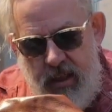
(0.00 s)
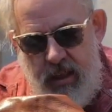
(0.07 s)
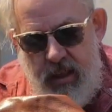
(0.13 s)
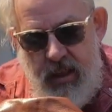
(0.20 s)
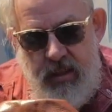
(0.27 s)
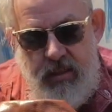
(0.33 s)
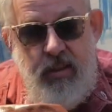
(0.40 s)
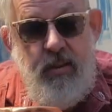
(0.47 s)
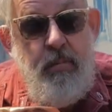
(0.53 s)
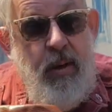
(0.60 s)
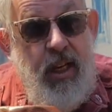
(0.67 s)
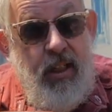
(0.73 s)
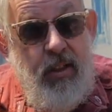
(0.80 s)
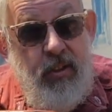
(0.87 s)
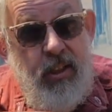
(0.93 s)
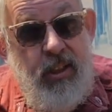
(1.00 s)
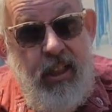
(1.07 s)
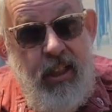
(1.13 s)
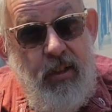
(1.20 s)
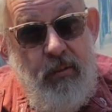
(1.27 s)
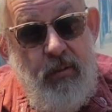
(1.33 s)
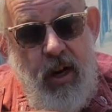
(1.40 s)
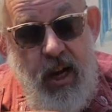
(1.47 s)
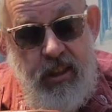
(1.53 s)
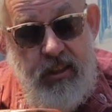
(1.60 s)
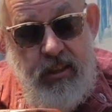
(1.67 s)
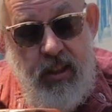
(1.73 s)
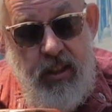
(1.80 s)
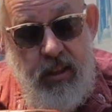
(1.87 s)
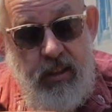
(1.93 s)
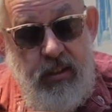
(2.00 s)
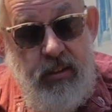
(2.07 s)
and it just make you look like a rock star.